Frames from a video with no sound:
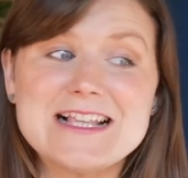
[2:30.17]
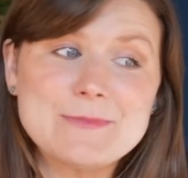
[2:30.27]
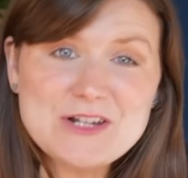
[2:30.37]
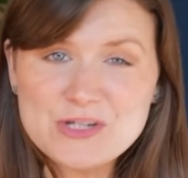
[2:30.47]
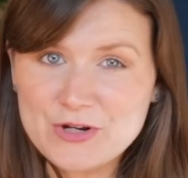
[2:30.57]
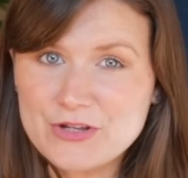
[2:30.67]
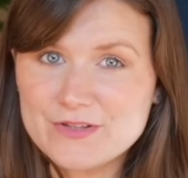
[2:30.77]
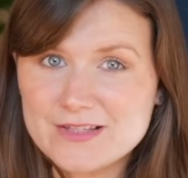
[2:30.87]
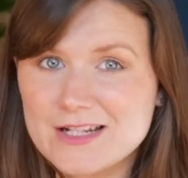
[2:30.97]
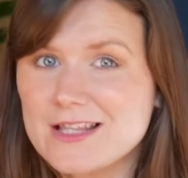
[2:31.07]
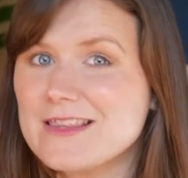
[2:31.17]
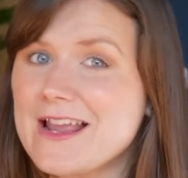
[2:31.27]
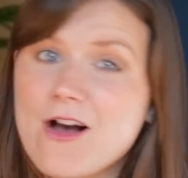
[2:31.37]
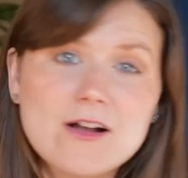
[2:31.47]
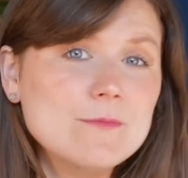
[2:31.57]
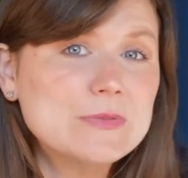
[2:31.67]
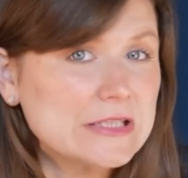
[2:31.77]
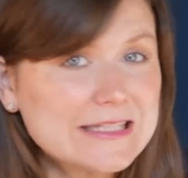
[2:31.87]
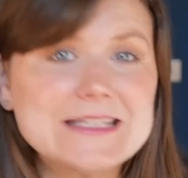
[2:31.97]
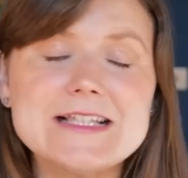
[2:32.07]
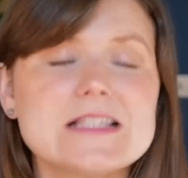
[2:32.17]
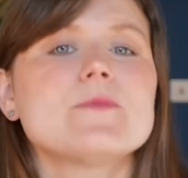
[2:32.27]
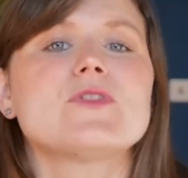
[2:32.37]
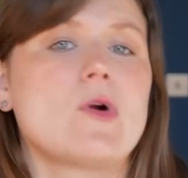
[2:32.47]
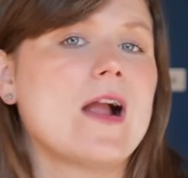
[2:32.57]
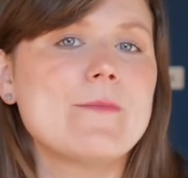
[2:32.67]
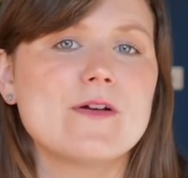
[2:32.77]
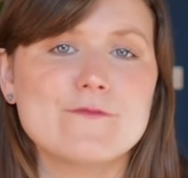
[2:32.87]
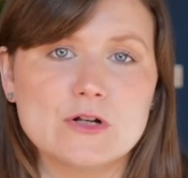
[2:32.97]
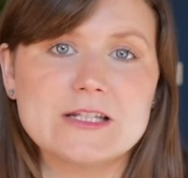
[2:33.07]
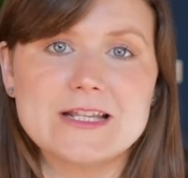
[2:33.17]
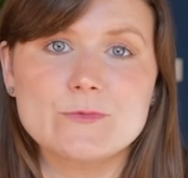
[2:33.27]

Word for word: especially when you consider that they are completely subscriber-funded,